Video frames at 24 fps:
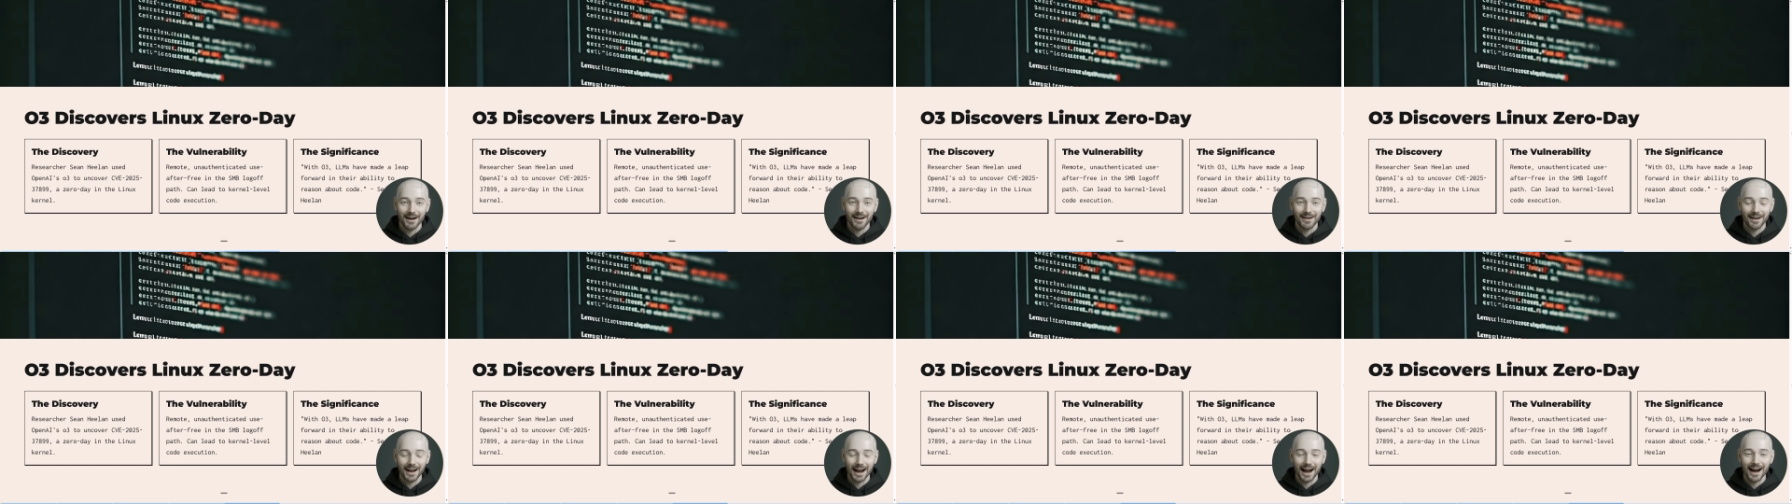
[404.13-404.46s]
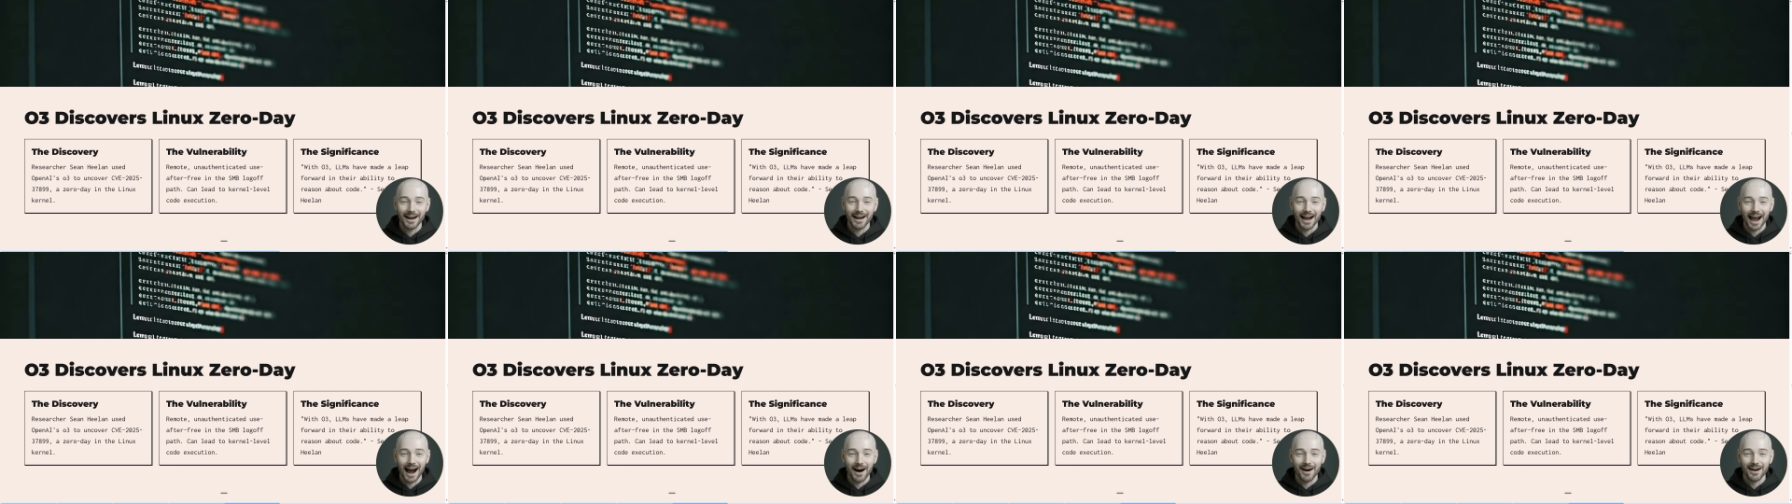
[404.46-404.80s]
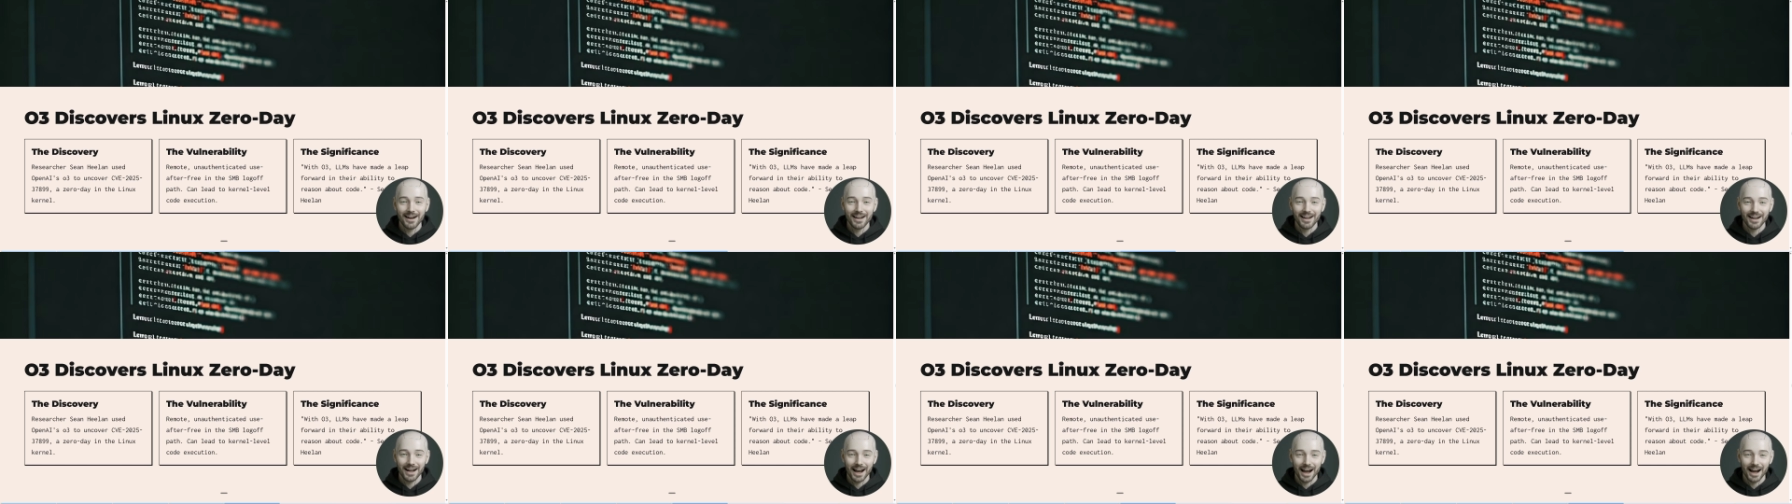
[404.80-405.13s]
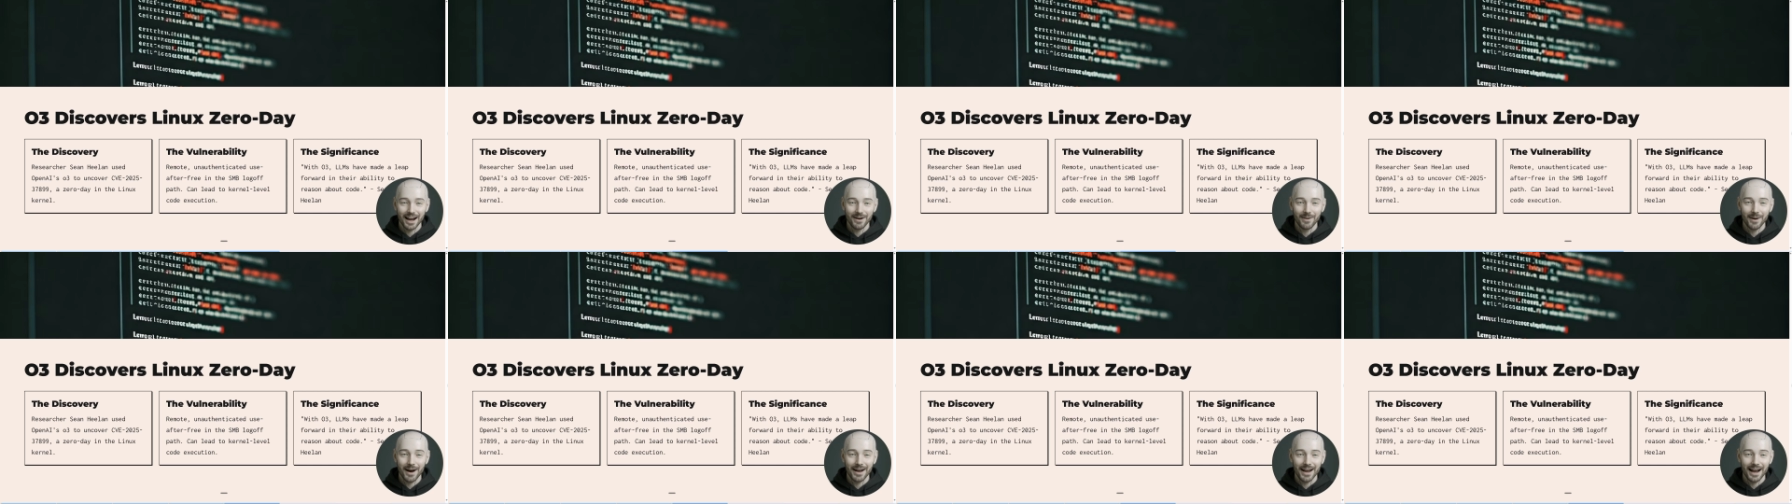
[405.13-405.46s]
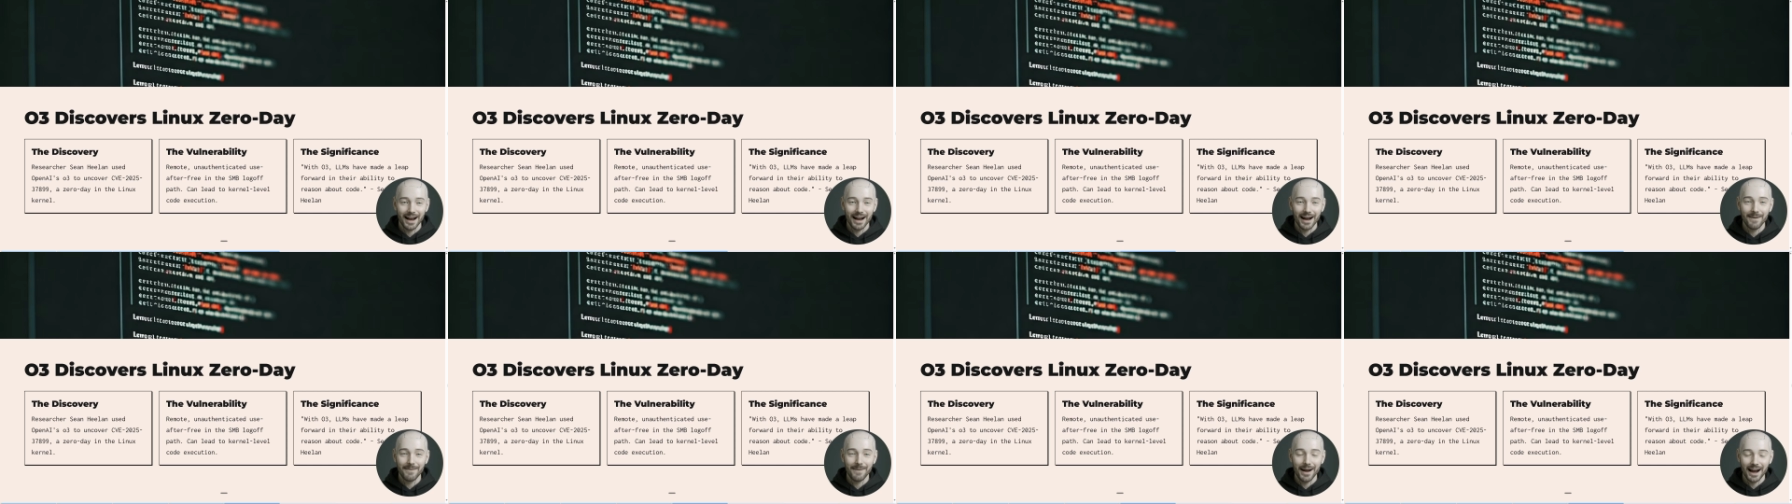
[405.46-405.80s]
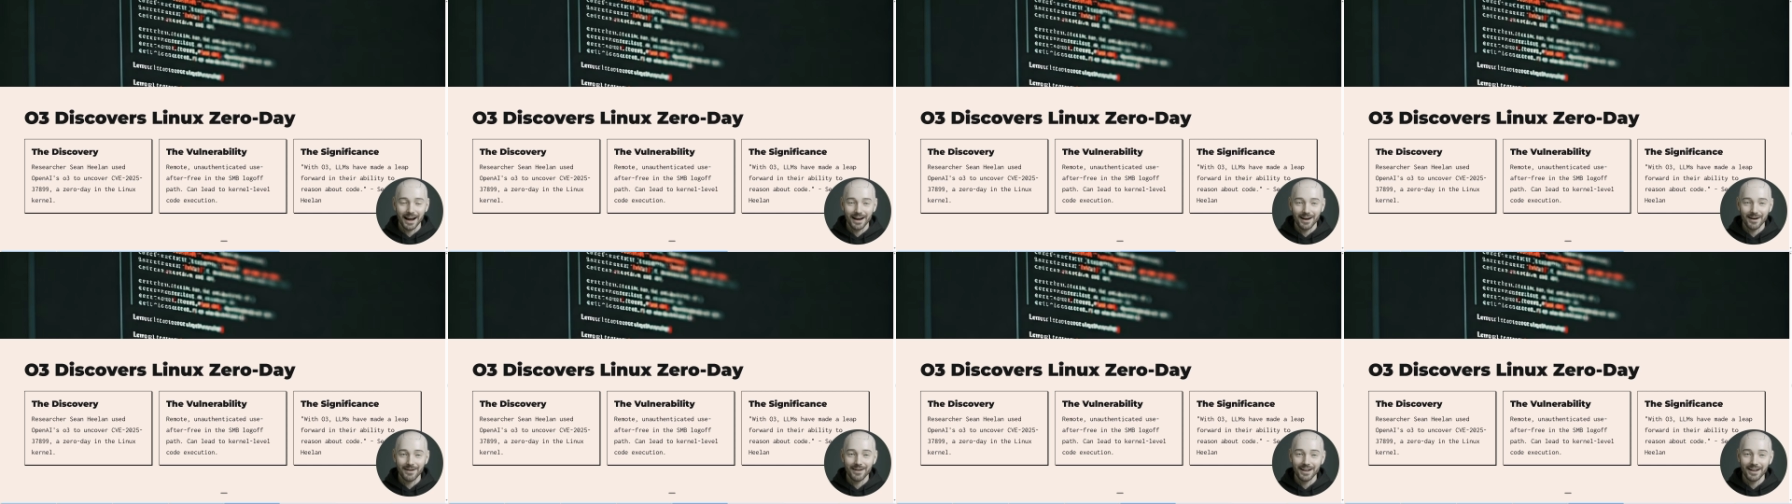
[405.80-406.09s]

They are now at a stage where they can make you